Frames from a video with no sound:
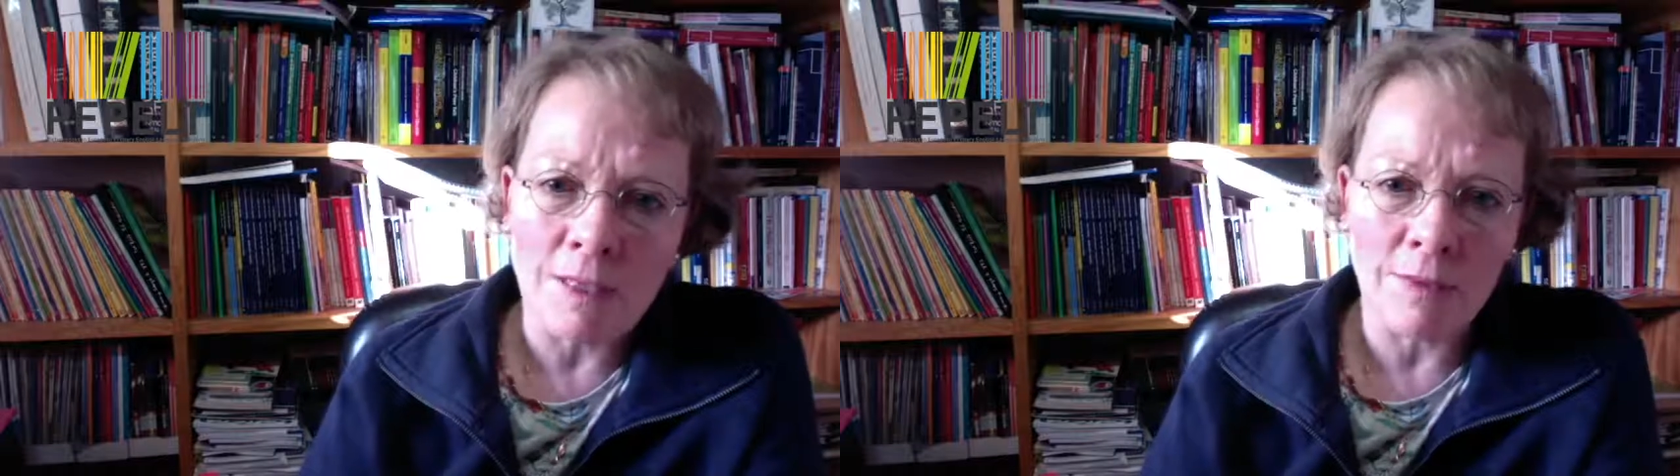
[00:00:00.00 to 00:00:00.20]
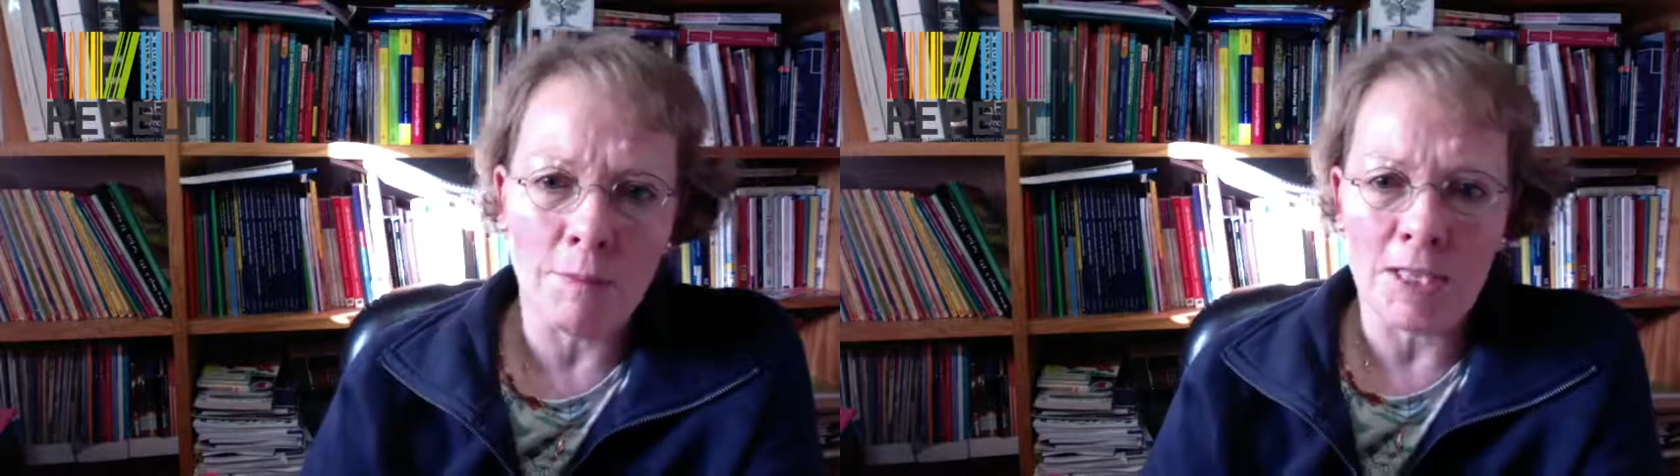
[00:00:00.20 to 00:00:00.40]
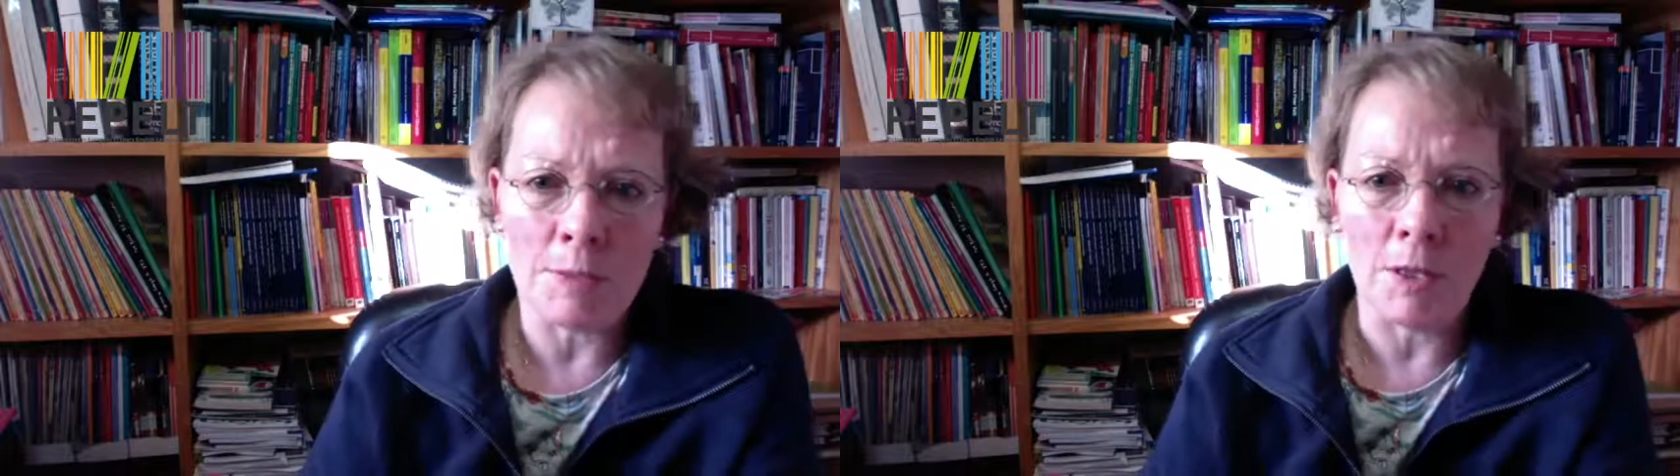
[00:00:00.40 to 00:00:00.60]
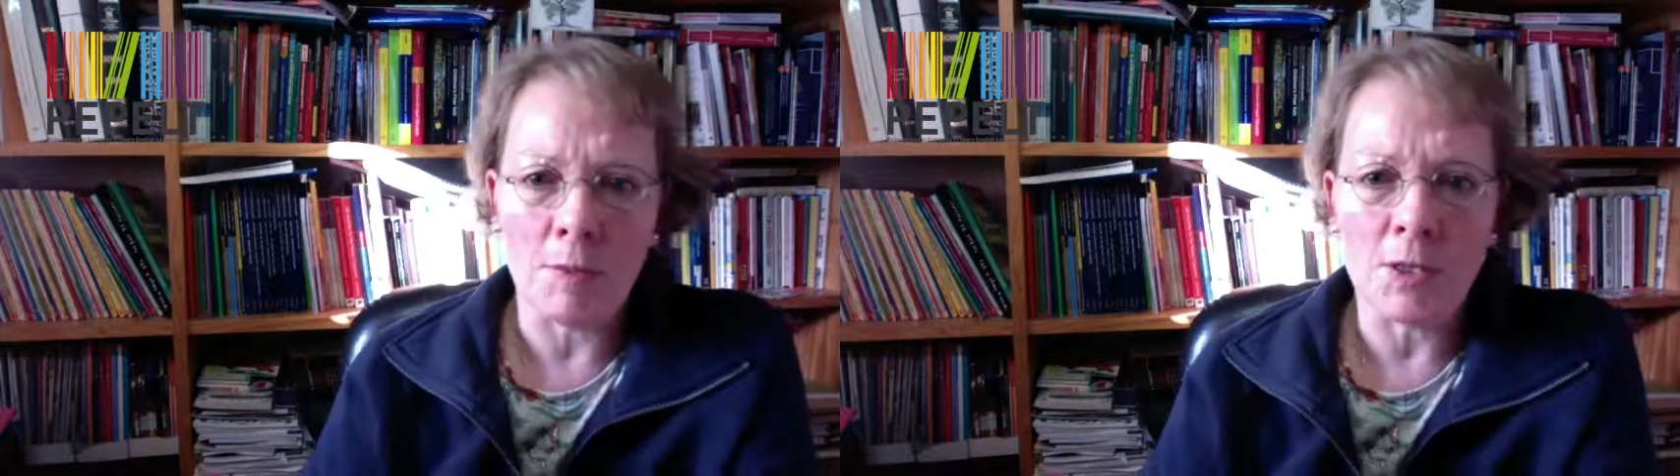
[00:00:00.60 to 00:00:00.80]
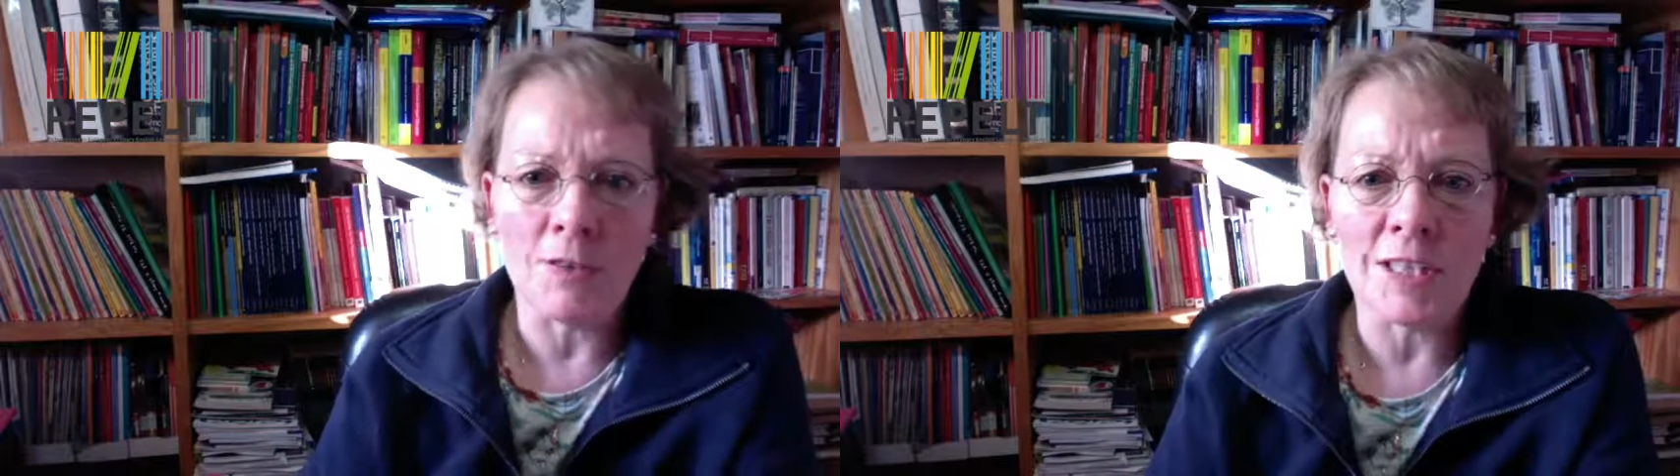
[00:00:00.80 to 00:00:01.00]
of the picture book
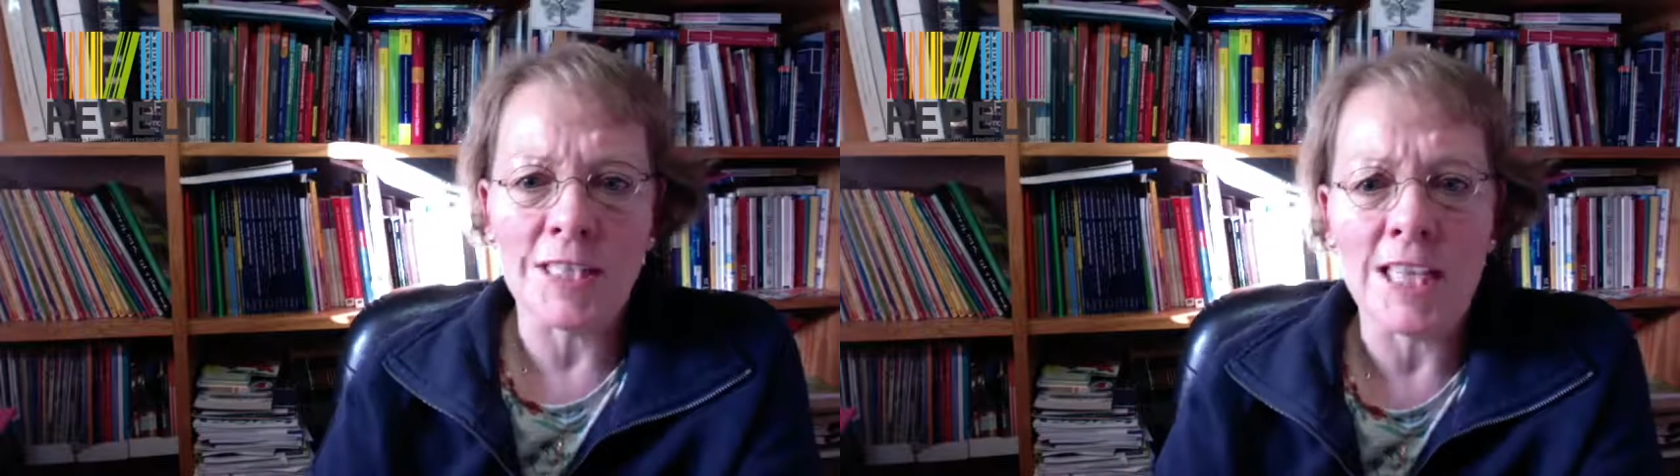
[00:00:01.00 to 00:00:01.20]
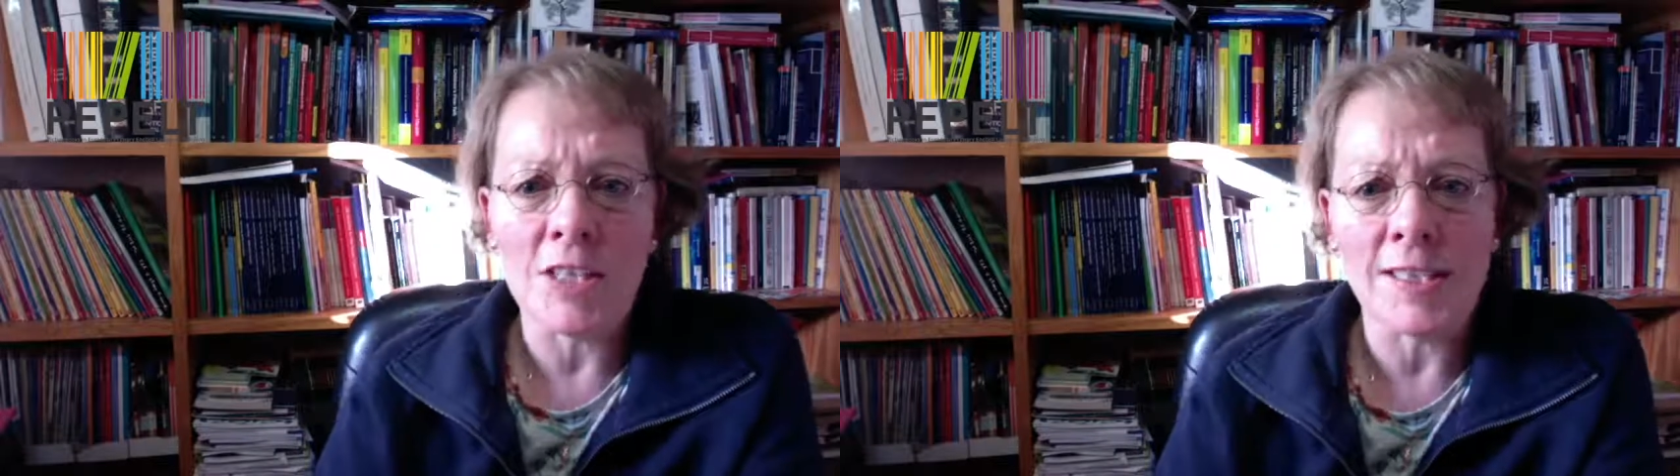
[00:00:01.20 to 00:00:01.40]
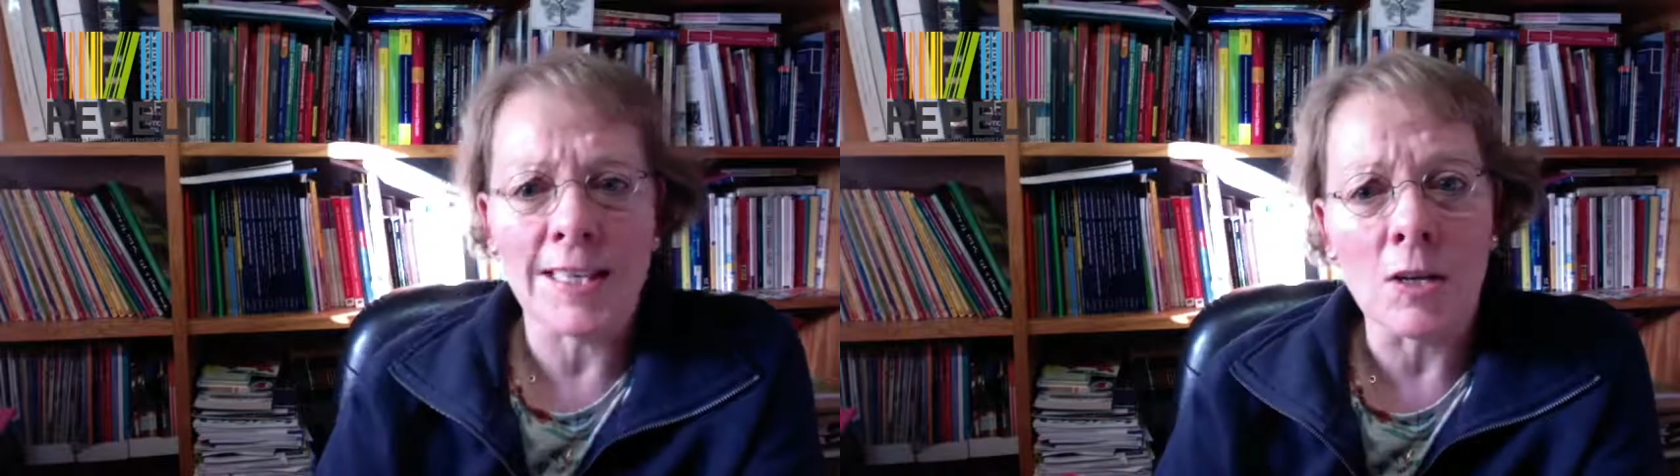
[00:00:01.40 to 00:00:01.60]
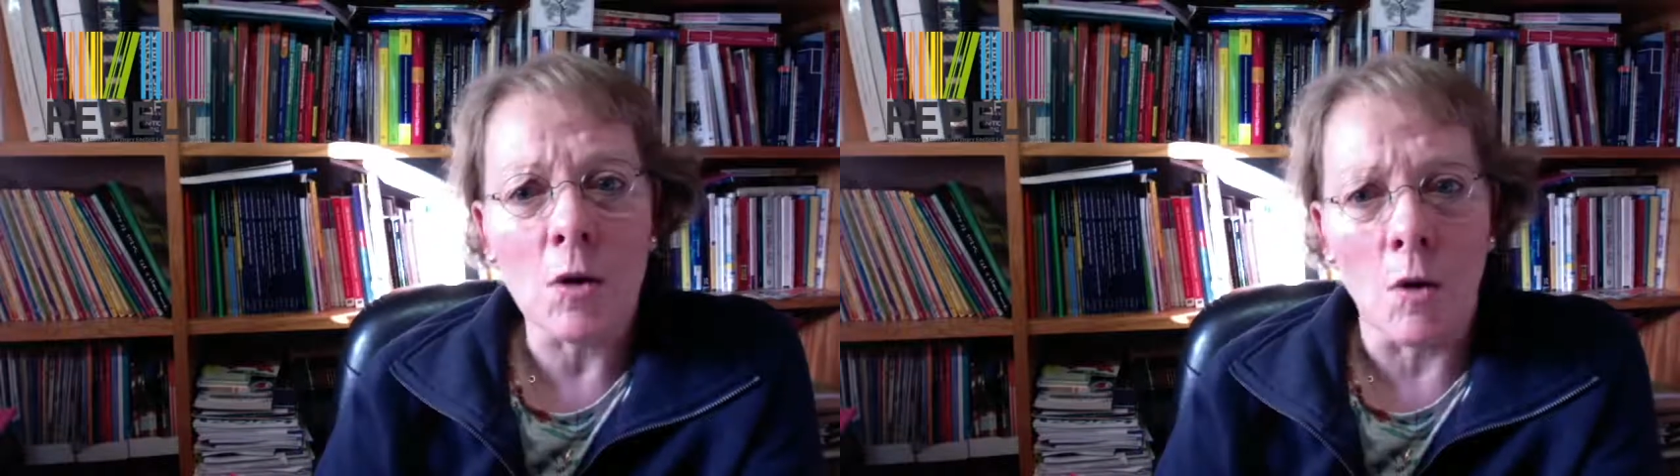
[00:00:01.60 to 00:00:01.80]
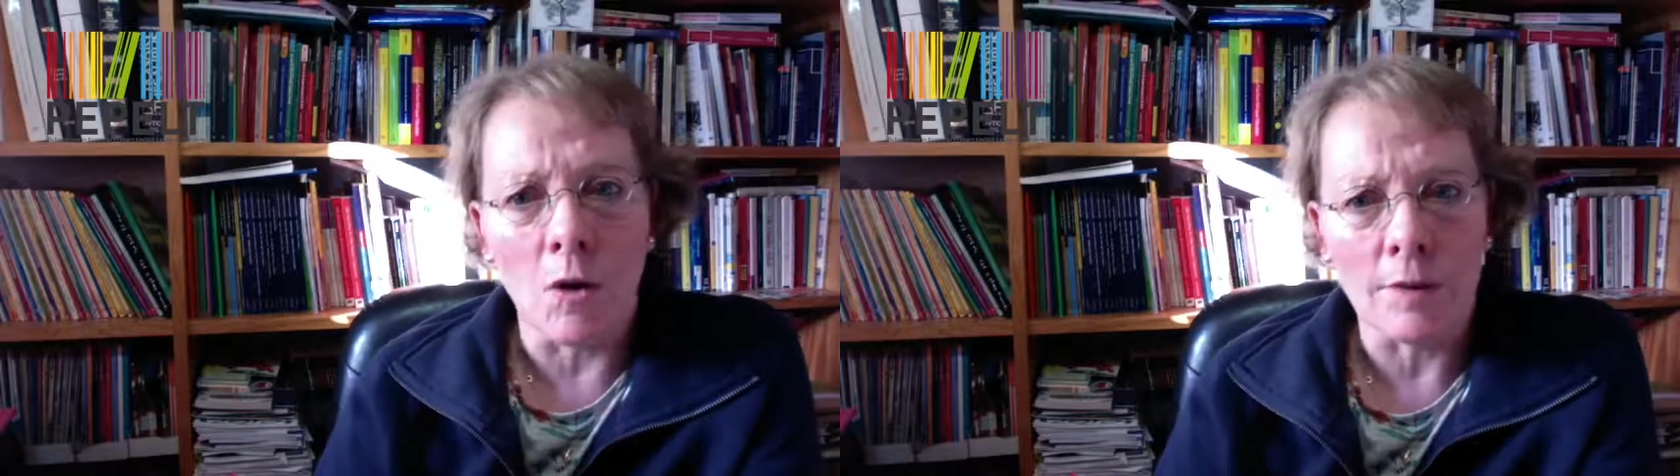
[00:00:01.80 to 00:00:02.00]
which often teachers
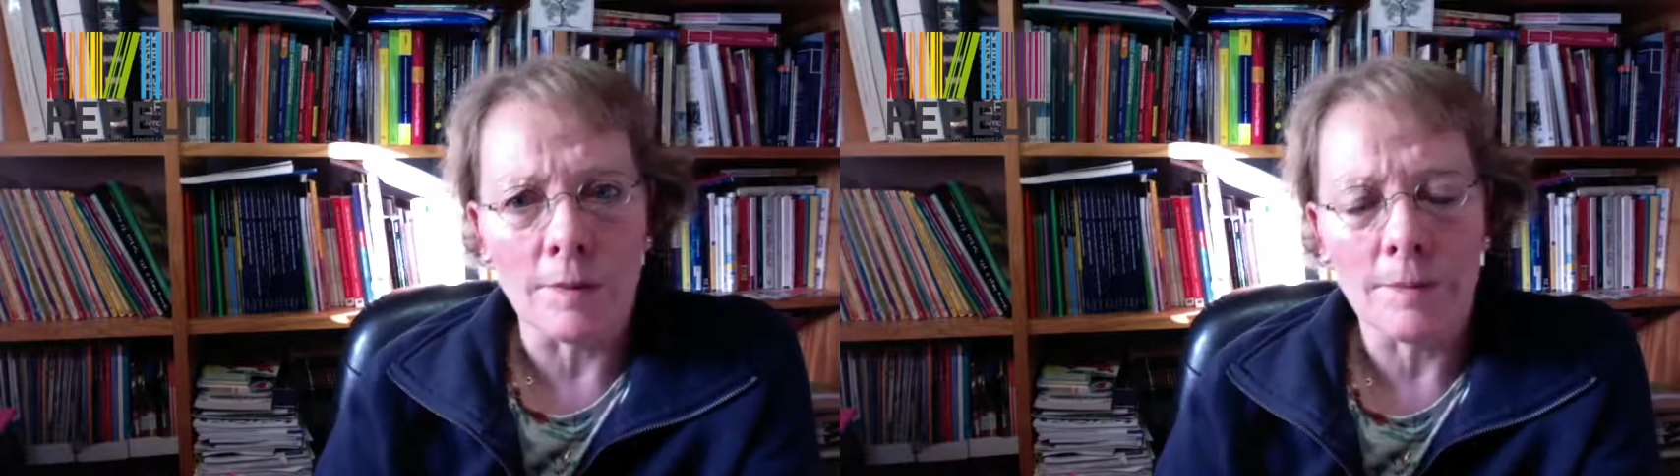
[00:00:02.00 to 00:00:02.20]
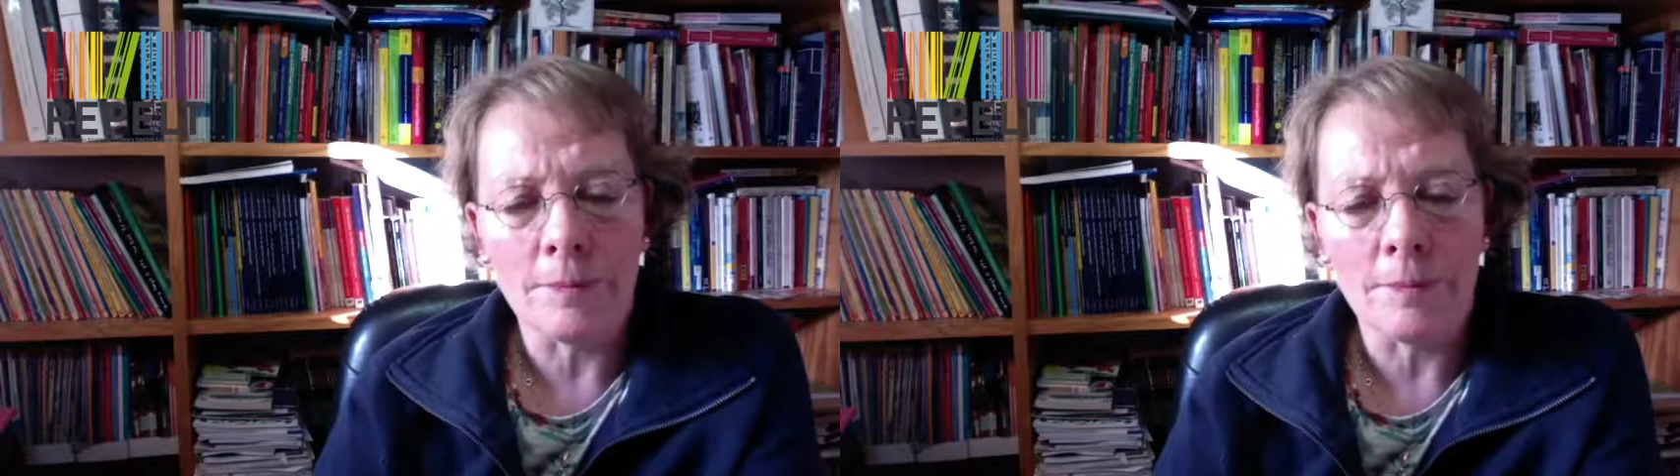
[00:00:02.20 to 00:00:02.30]
ignore,